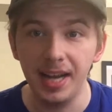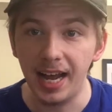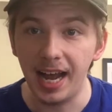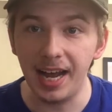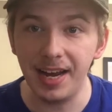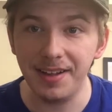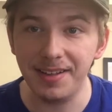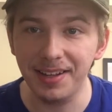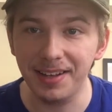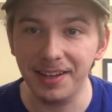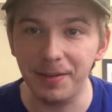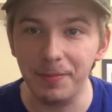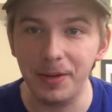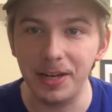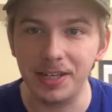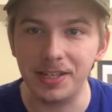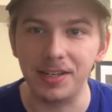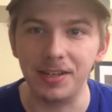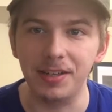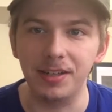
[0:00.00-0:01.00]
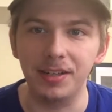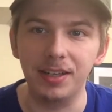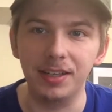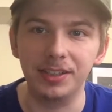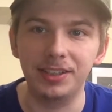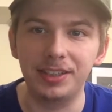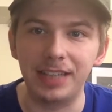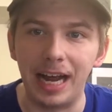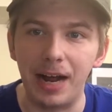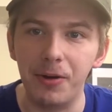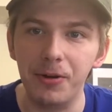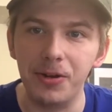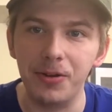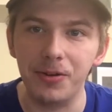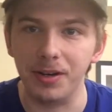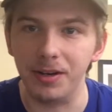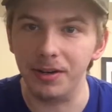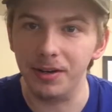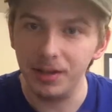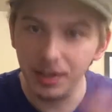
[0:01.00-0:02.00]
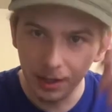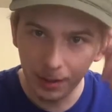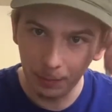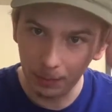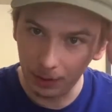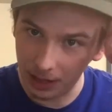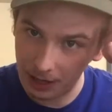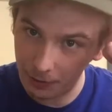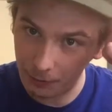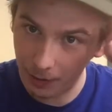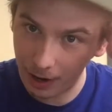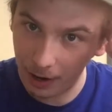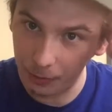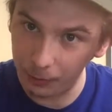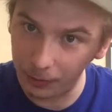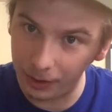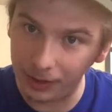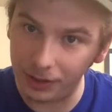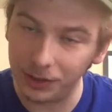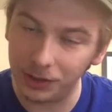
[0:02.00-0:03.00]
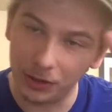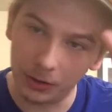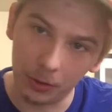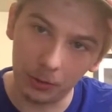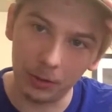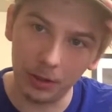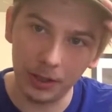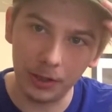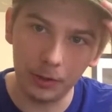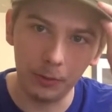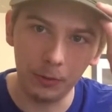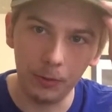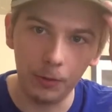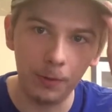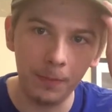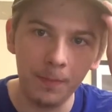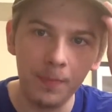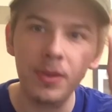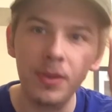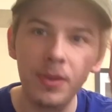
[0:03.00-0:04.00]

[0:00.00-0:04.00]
anything that makes a sound you can play around with is totally cool.